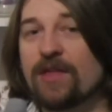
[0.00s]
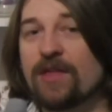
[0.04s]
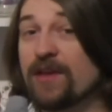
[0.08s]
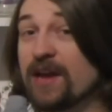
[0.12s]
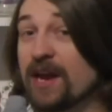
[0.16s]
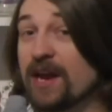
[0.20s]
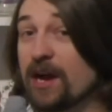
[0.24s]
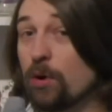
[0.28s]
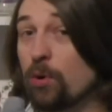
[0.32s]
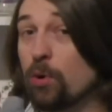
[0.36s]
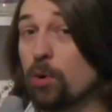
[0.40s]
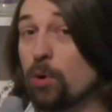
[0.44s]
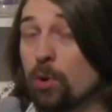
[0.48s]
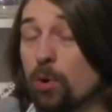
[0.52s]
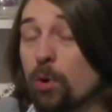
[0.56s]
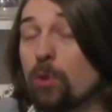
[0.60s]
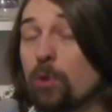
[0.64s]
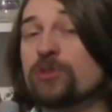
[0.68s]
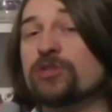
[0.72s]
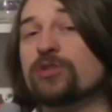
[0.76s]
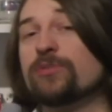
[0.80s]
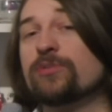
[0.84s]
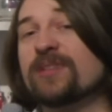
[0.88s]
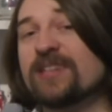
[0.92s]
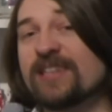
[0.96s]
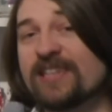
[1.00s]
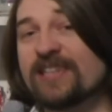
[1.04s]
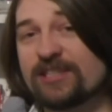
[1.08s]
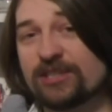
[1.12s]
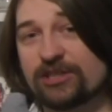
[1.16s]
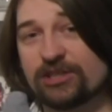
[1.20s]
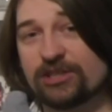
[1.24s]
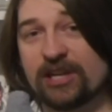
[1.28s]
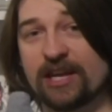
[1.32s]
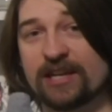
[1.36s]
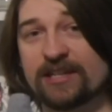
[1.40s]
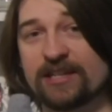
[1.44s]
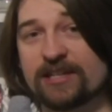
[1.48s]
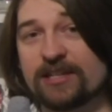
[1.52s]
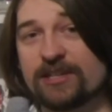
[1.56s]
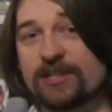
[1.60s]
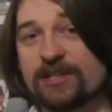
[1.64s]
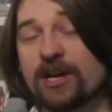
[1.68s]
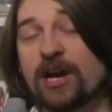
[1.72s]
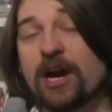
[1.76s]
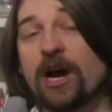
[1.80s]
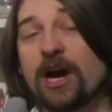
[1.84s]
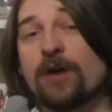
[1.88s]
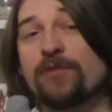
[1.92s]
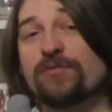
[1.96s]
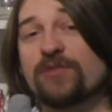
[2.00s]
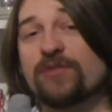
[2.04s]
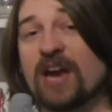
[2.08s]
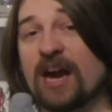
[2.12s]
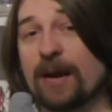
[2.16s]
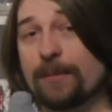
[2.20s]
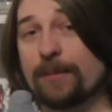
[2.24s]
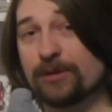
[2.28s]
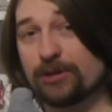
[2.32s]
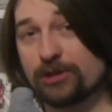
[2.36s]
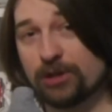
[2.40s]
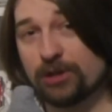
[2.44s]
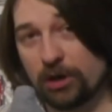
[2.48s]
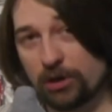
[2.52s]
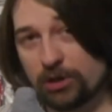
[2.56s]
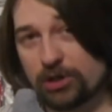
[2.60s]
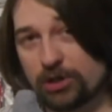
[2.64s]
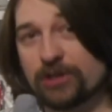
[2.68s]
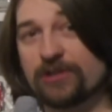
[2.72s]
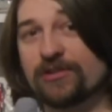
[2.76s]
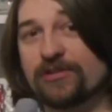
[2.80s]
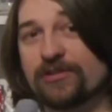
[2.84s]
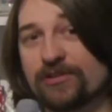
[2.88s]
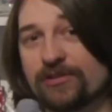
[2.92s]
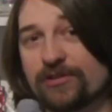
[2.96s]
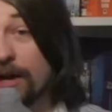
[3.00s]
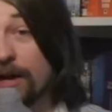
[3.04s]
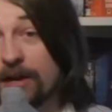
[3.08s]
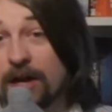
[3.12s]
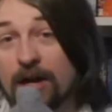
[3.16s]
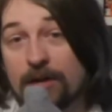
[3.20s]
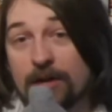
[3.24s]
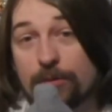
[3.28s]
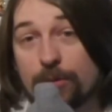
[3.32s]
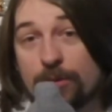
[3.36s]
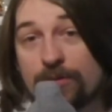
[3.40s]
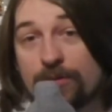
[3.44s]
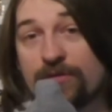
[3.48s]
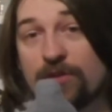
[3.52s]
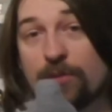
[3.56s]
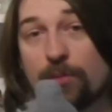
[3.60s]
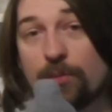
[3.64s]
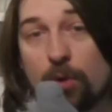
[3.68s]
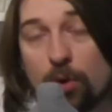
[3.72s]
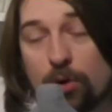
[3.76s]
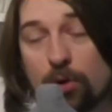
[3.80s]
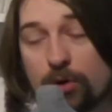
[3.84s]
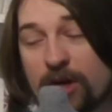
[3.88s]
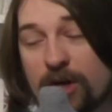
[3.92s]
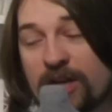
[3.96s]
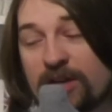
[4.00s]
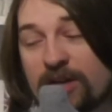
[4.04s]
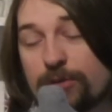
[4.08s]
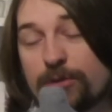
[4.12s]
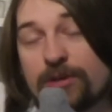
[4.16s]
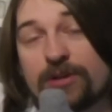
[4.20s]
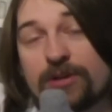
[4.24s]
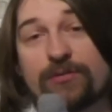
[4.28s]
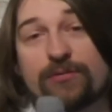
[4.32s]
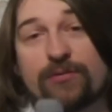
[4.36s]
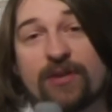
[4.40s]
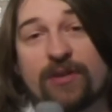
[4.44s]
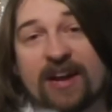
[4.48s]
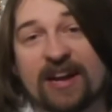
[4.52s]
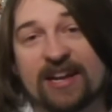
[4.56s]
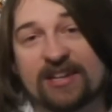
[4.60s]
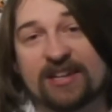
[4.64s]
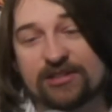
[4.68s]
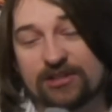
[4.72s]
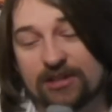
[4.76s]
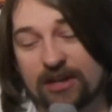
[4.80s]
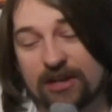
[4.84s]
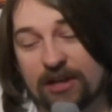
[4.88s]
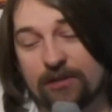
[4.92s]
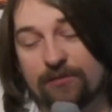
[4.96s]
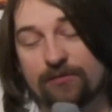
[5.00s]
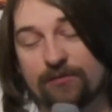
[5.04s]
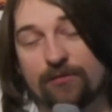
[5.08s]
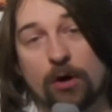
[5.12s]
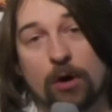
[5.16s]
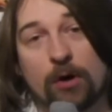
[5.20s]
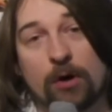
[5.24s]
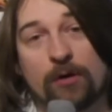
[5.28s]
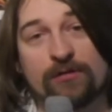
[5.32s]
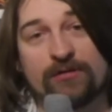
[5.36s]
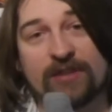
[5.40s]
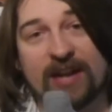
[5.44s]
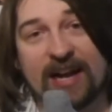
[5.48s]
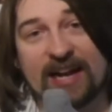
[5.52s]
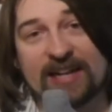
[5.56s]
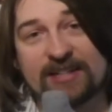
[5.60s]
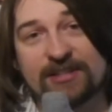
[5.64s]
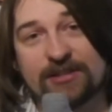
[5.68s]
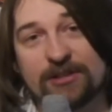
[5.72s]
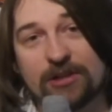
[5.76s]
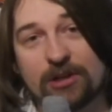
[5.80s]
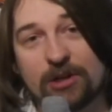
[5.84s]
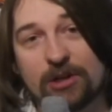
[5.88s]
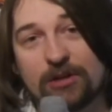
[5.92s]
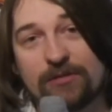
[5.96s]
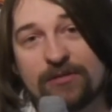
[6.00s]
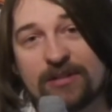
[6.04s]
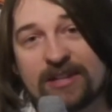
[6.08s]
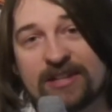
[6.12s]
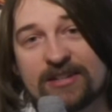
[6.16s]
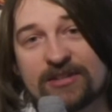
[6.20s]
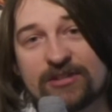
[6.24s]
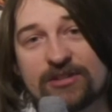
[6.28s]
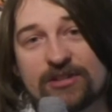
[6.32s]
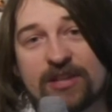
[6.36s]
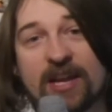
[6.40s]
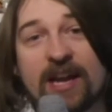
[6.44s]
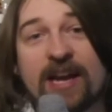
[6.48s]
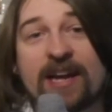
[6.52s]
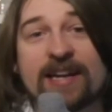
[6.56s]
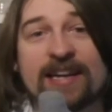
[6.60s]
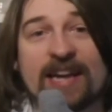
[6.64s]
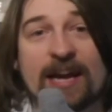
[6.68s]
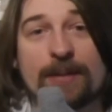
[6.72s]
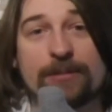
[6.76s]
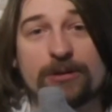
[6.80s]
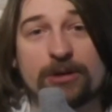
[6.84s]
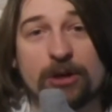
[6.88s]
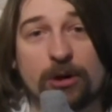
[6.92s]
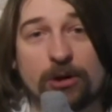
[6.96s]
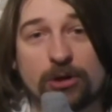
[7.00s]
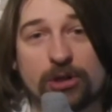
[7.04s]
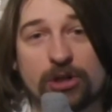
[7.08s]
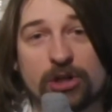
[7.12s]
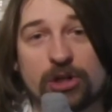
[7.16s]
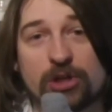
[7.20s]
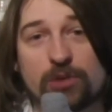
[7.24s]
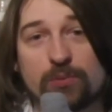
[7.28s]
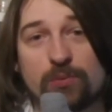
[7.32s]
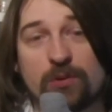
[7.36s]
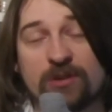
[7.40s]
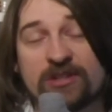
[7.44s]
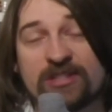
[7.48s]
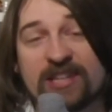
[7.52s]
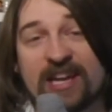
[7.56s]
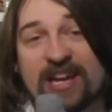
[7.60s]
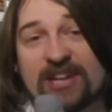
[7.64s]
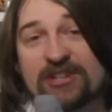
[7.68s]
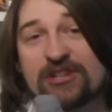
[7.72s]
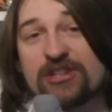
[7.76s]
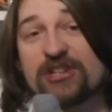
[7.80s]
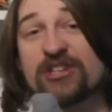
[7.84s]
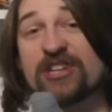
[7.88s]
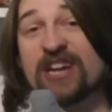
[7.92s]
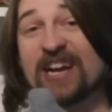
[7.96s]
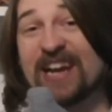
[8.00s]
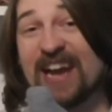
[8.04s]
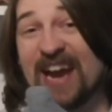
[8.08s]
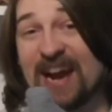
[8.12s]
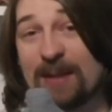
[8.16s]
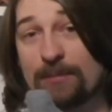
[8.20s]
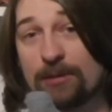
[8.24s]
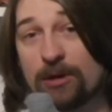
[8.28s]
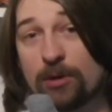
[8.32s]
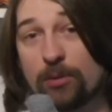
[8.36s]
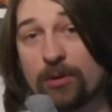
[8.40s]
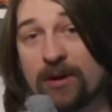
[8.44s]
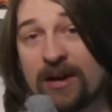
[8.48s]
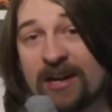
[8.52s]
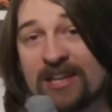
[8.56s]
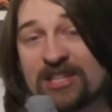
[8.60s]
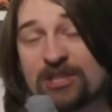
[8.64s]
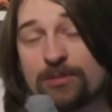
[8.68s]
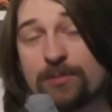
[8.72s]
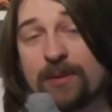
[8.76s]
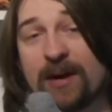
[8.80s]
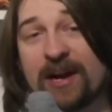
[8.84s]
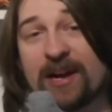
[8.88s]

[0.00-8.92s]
they are all ultimately descended of Cappadocians. Another of the more kindred affairs involved antediluvians. Cappadocians was actually diablerized